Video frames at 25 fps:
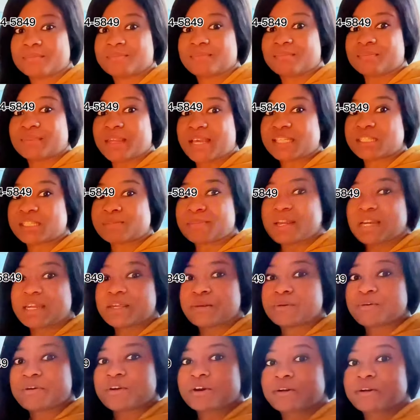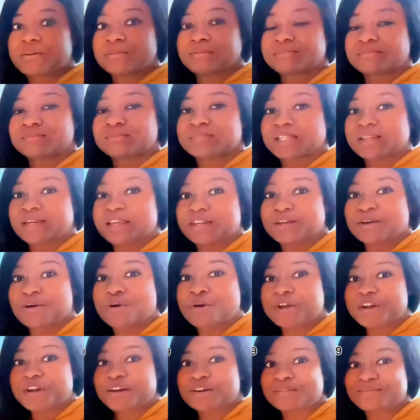There's my little girl in the
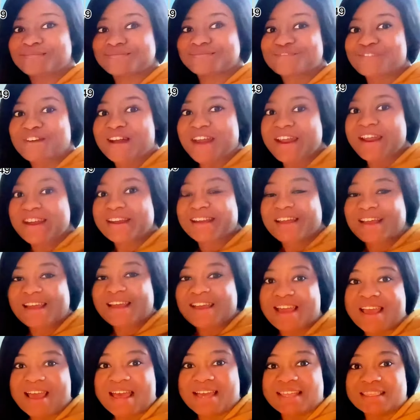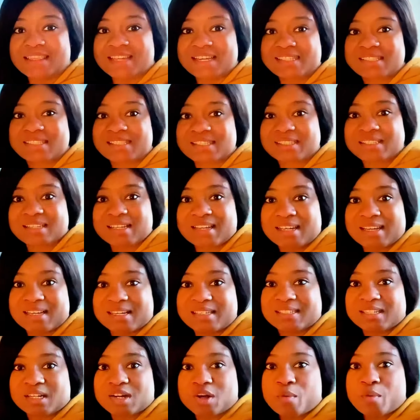corner, right? And this
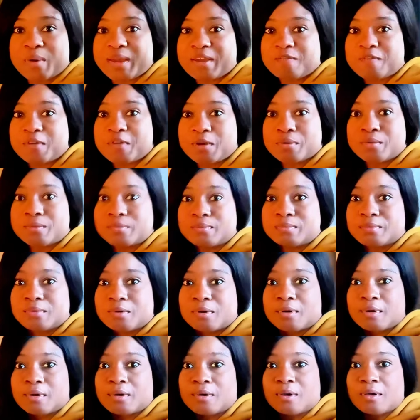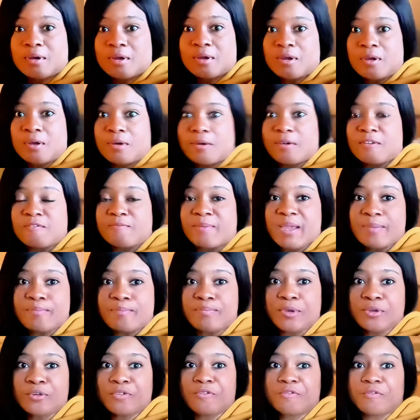is a quick view of my
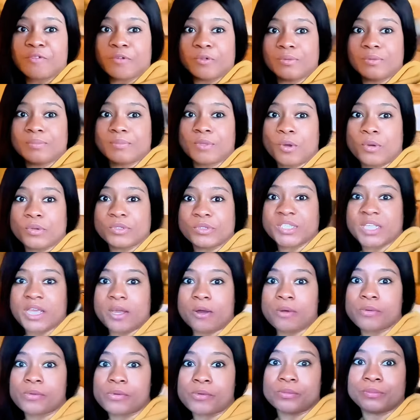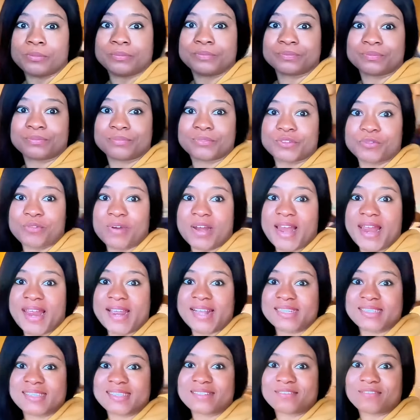beautiful hotel room,
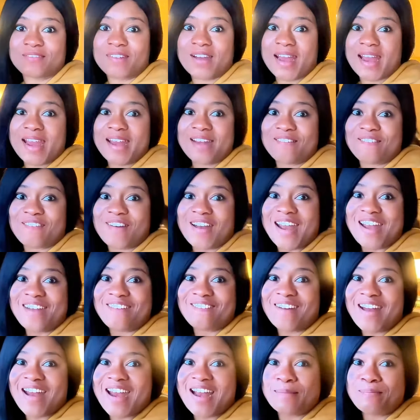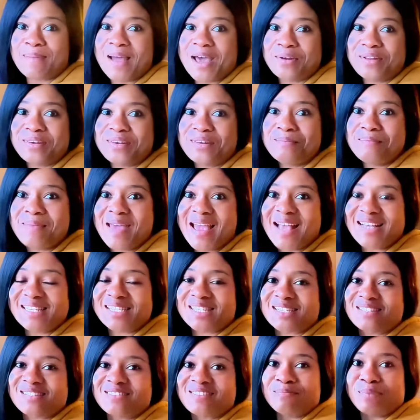right? Right? Pardon the
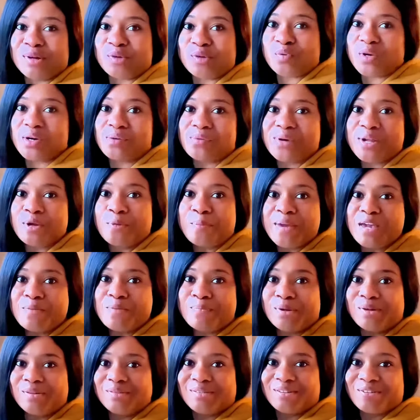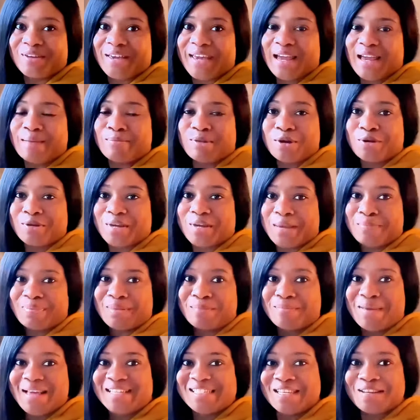mess, but we're real people, okay? I'm gonna keep
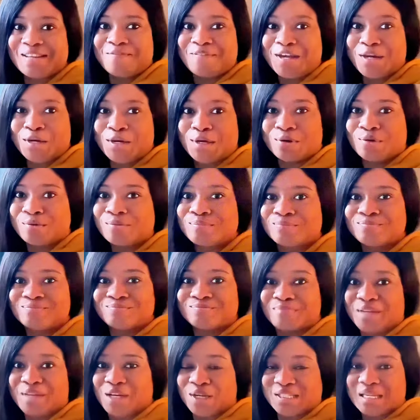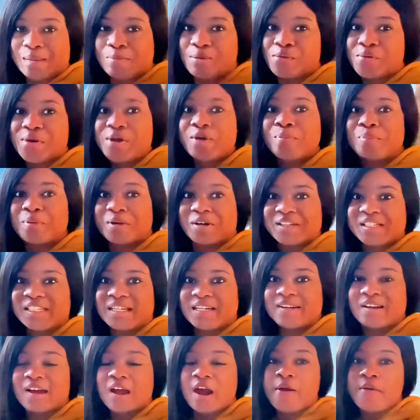the mess in the video because I'm a real
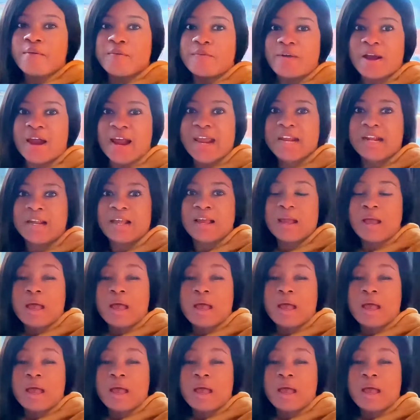person, right?